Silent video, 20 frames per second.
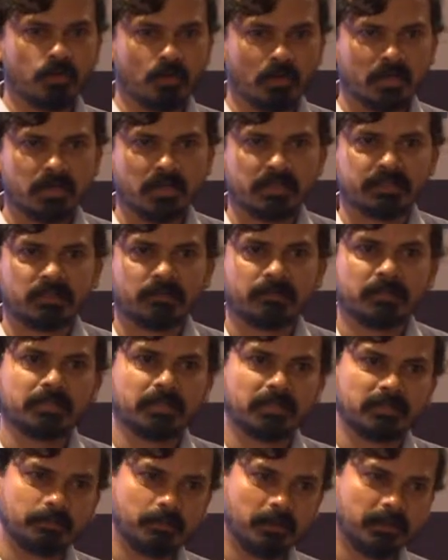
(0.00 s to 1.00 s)
your customers,
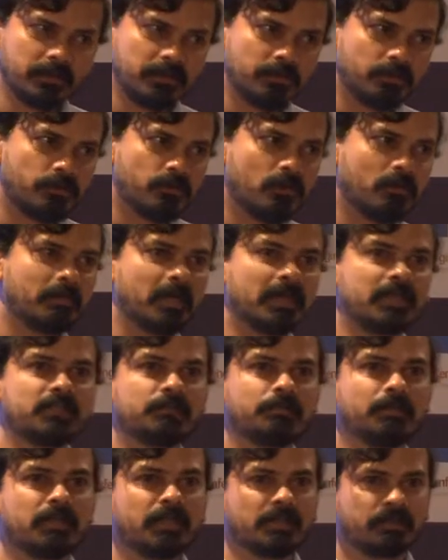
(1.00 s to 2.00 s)
explain it to your
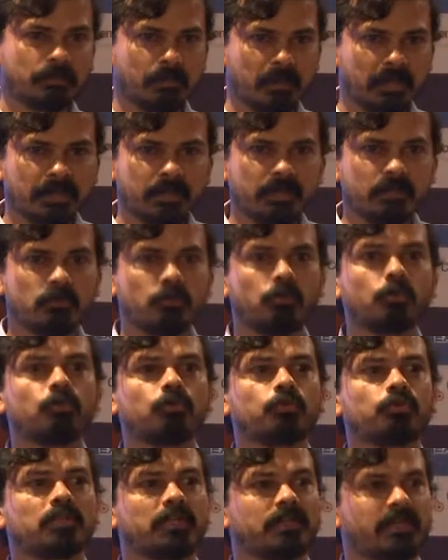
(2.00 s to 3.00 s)
management, explain it
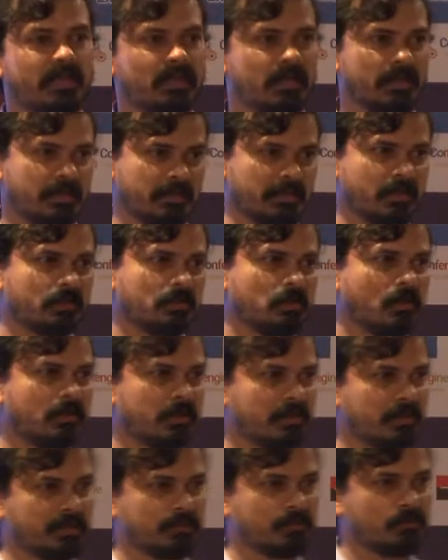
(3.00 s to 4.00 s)
to the regulatory
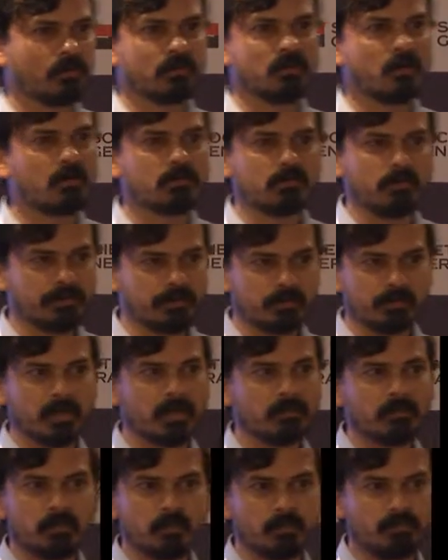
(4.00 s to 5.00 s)
authorities. You are not going to be
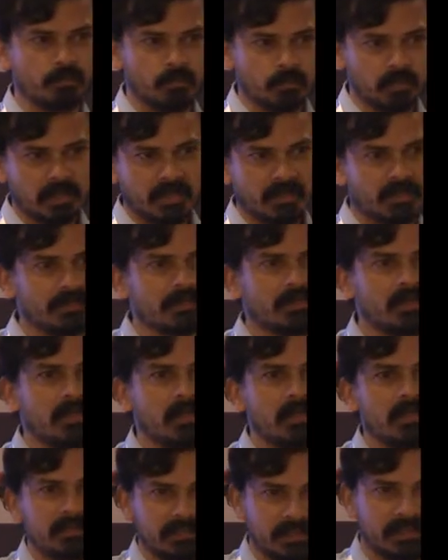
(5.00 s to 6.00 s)
able to put a
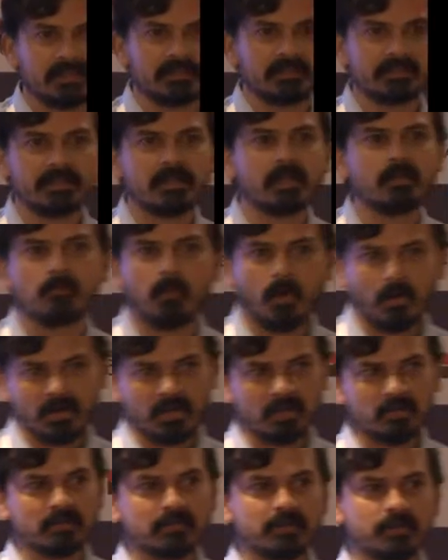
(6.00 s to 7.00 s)
statistical
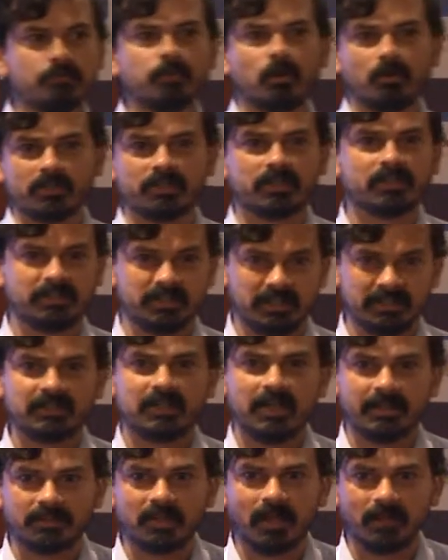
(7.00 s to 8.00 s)
model in production
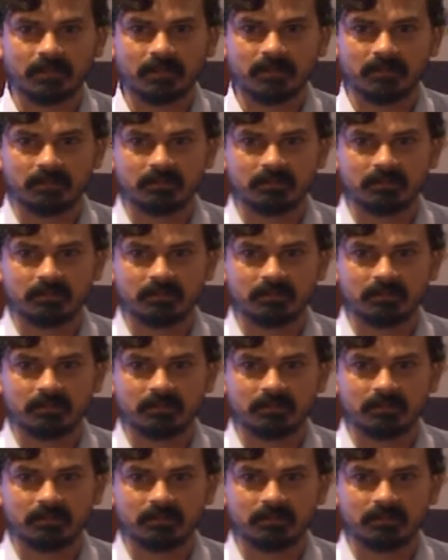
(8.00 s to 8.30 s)
just like that,